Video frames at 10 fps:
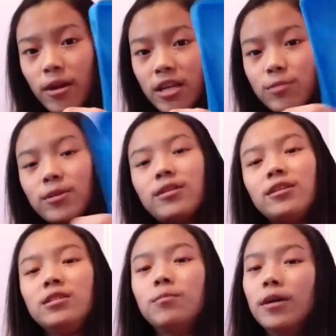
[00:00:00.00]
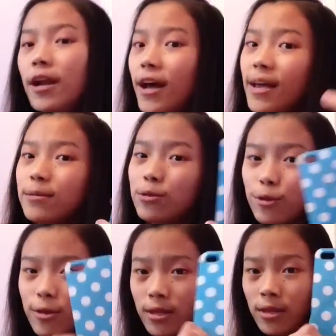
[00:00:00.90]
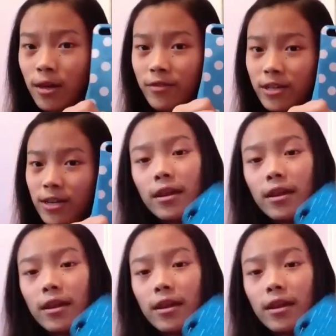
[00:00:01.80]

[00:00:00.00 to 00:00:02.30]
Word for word: has one of these, but I absolutely love it.